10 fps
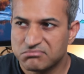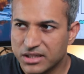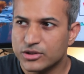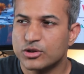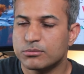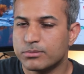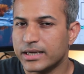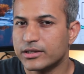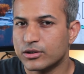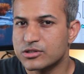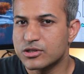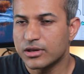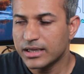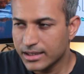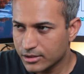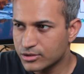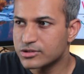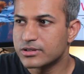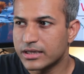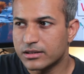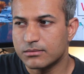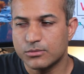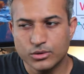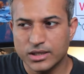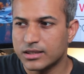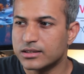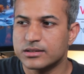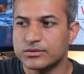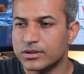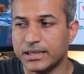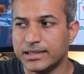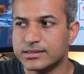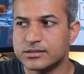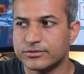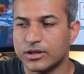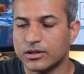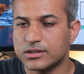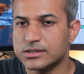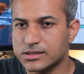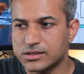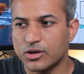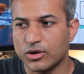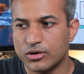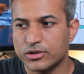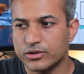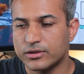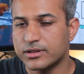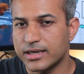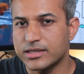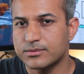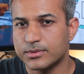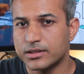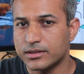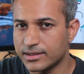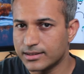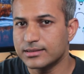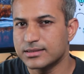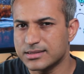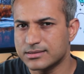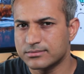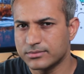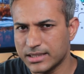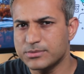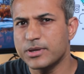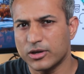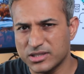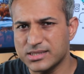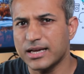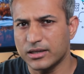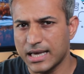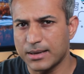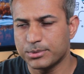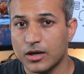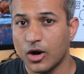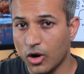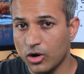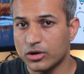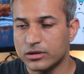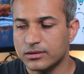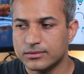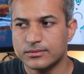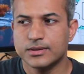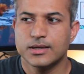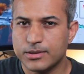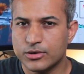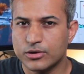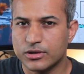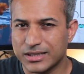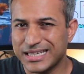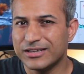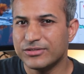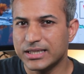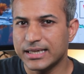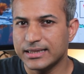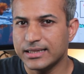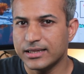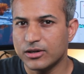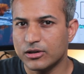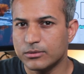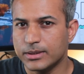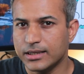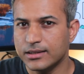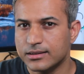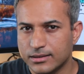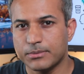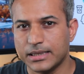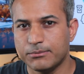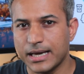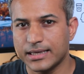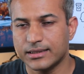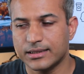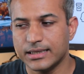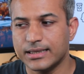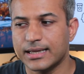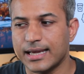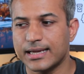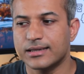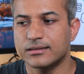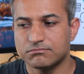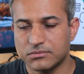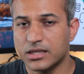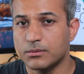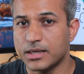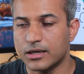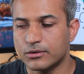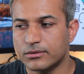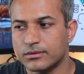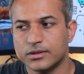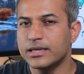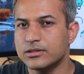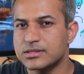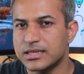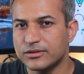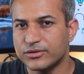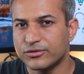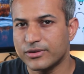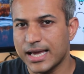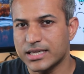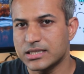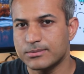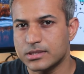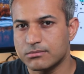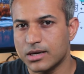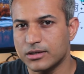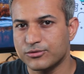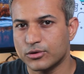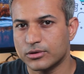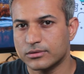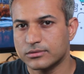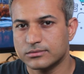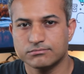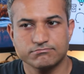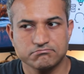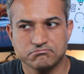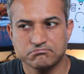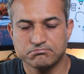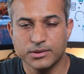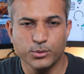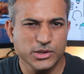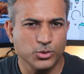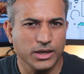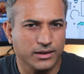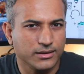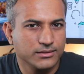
You could buy Dogecoin and go straight to the moon and earn billions of dollars, or you could crash and burn to the earth because let's be honest, that could happen. Or maybe you could reinvigorate the economy, put that money back into retail, and hear me out, buy yourself a flagship smartphone. But which one?